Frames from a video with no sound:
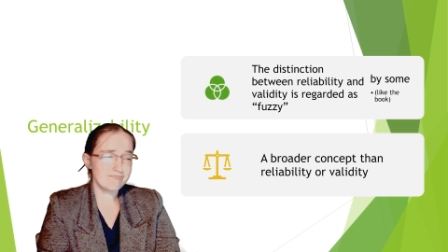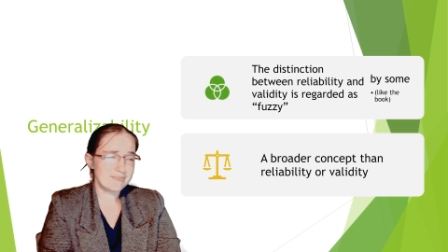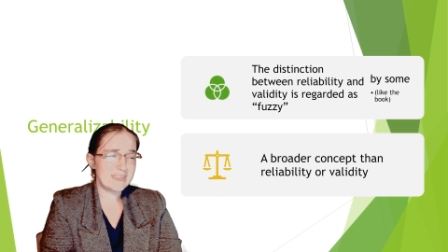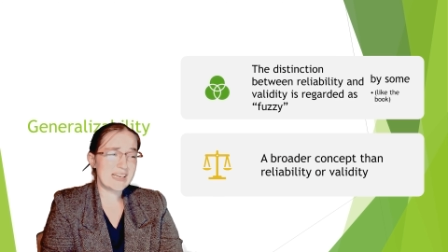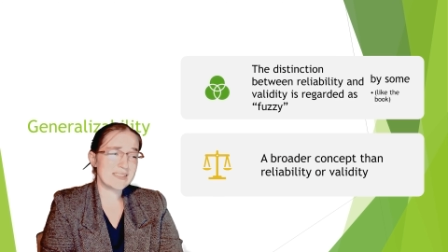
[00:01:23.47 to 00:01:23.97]

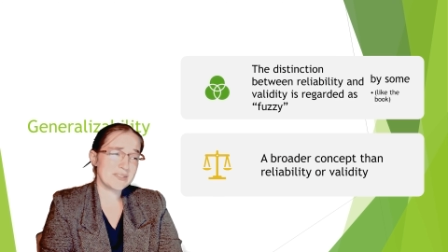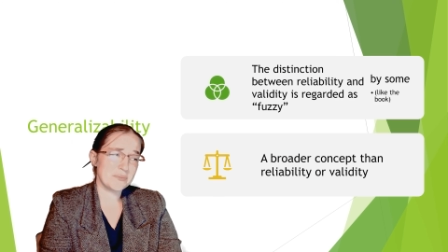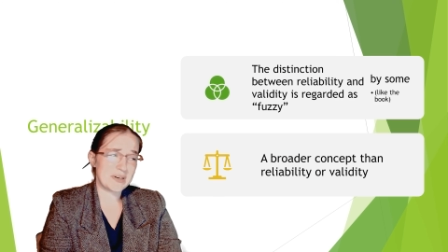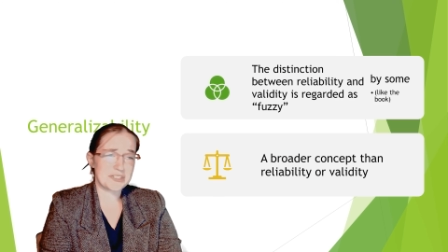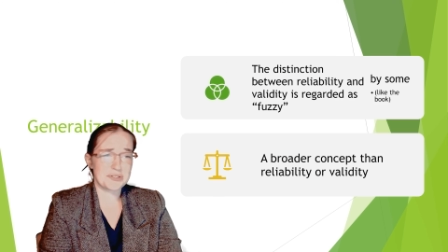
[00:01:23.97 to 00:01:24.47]
not so
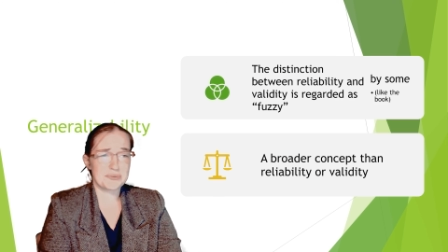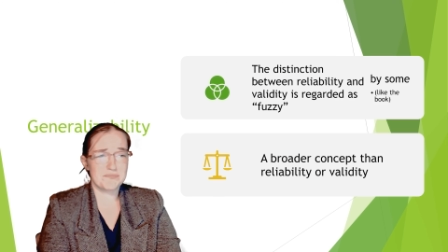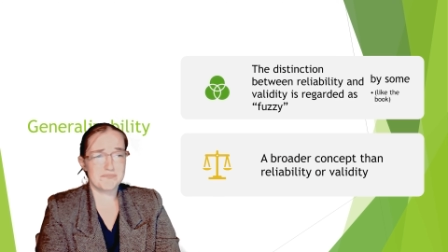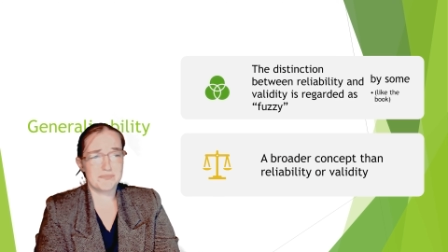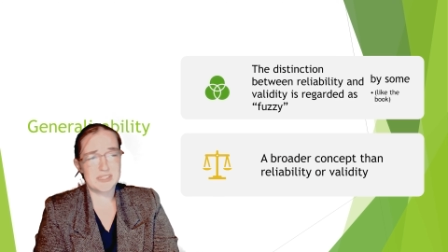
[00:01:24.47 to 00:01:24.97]
much
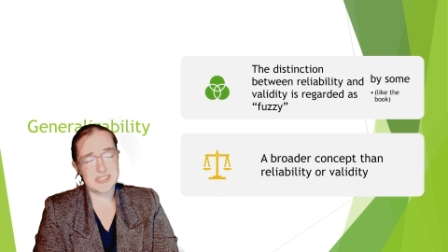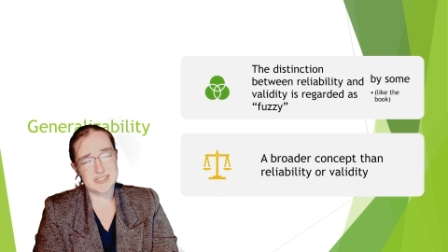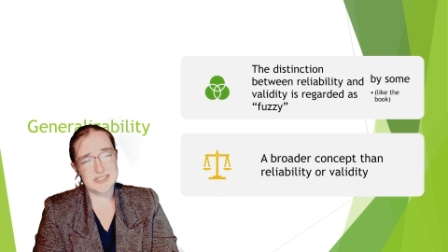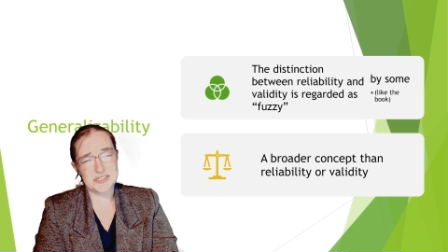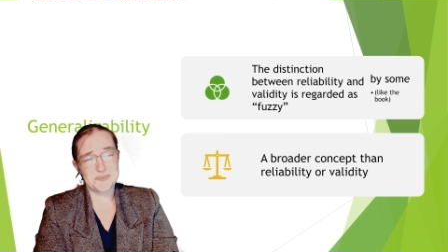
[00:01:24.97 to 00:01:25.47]
the
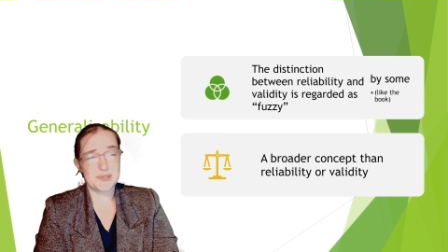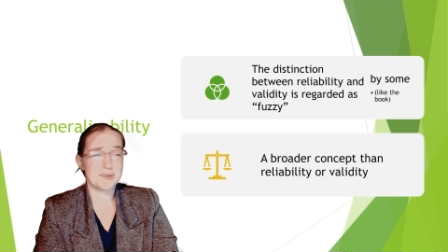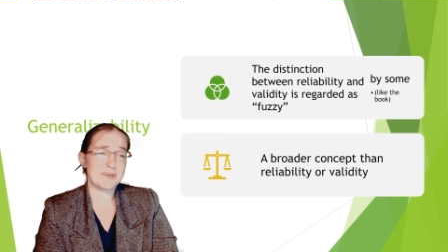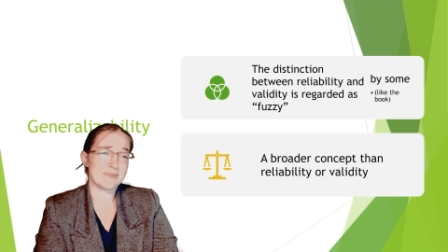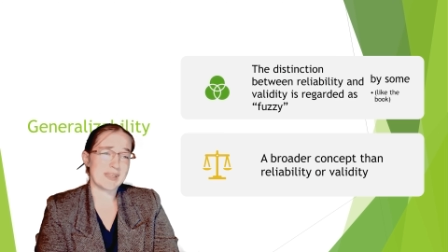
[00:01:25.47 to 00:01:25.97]
distinction
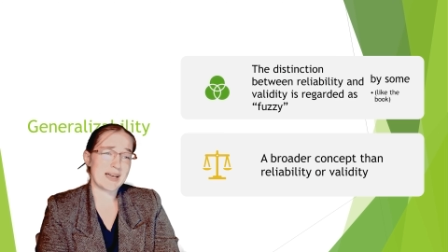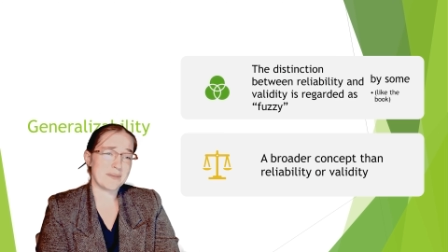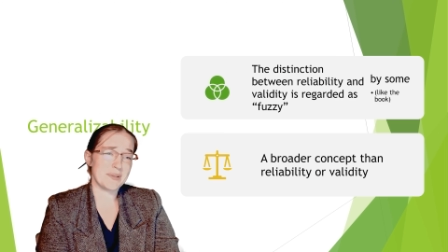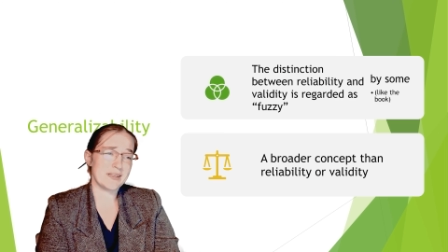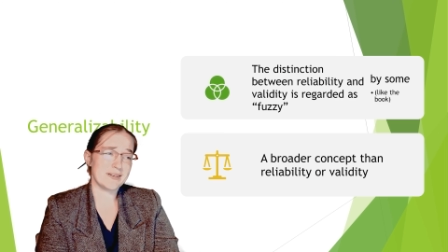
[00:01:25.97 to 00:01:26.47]
between
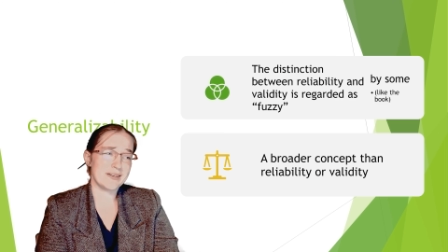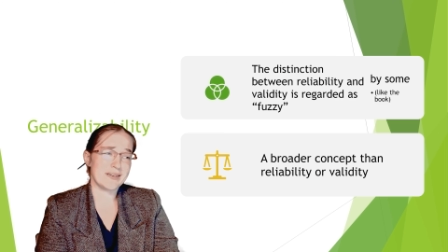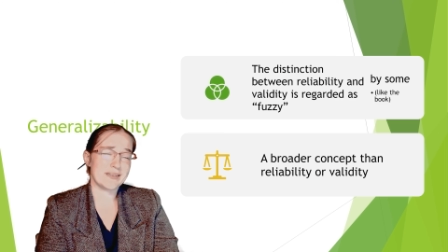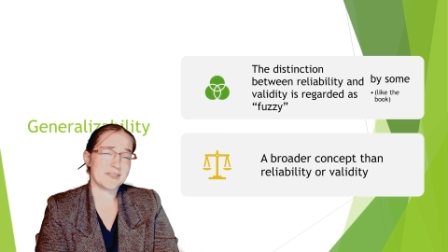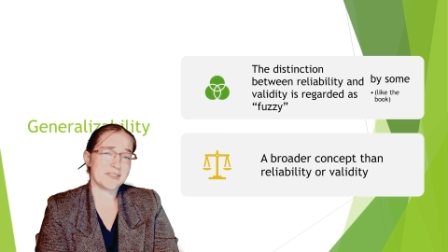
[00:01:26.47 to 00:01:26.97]
reliability
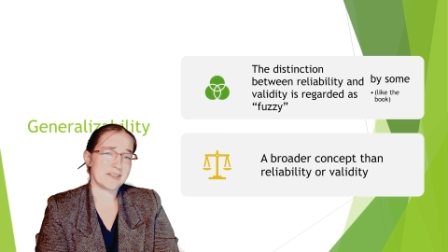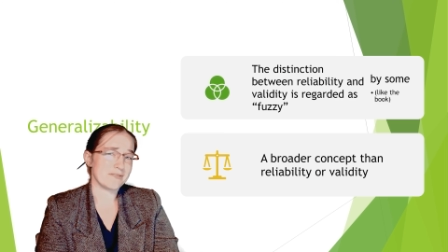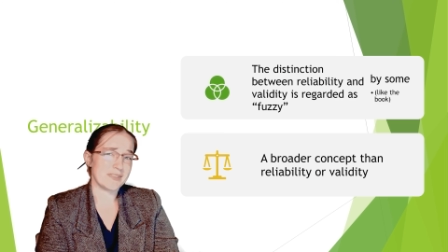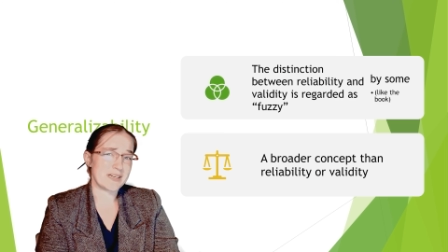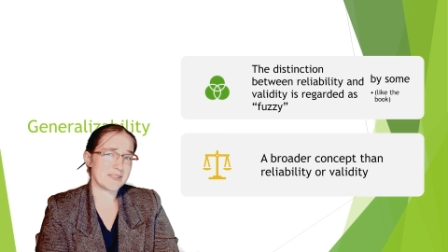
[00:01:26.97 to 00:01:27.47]
and
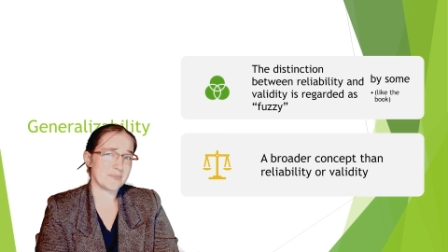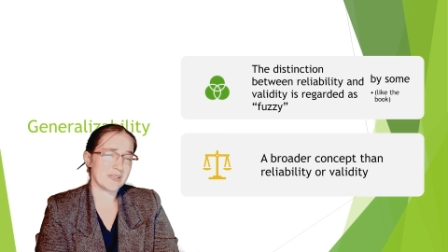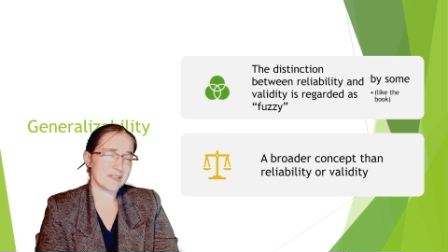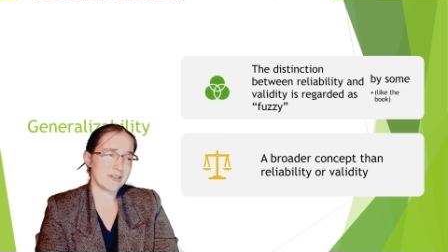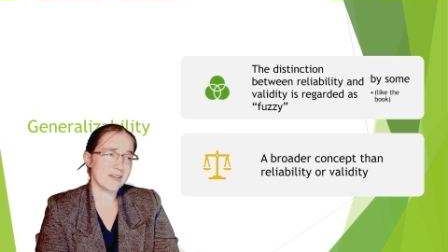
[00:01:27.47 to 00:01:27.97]

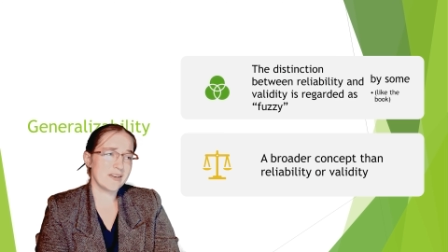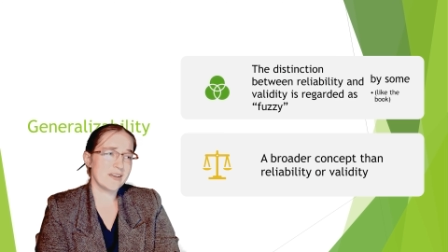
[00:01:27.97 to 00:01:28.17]
generalizability.